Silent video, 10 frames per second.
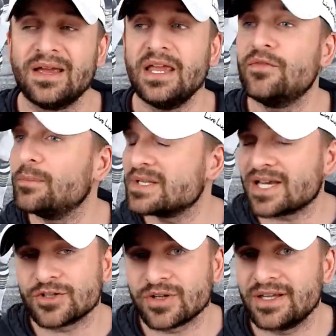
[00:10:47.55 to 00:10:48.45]
even
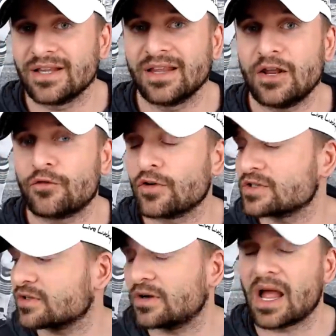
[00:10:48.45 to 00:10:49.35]
potentially in the late
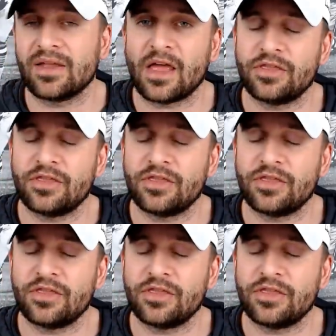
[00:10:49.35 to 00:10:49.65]
first, or I